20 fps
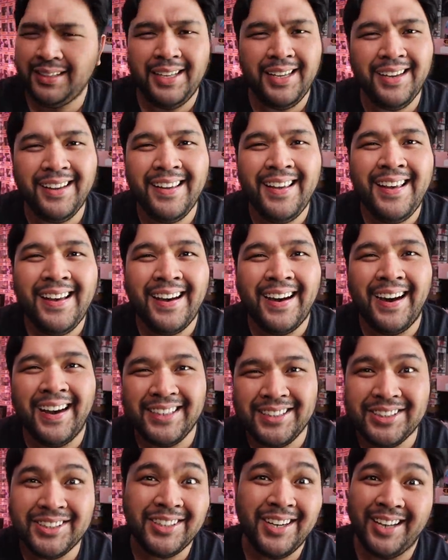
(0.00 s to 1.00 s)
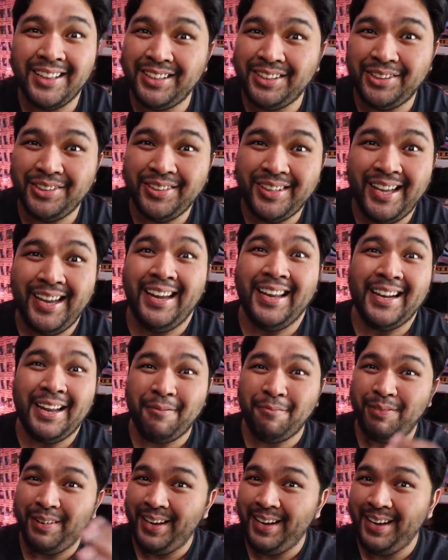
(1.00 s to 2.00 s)
I think. I just got it today and
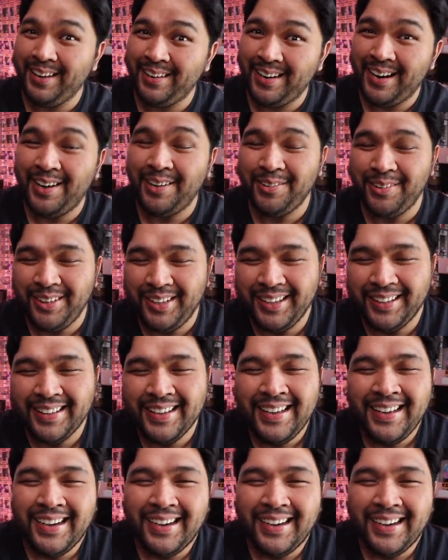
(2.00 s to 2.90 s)
I'm playing around with it.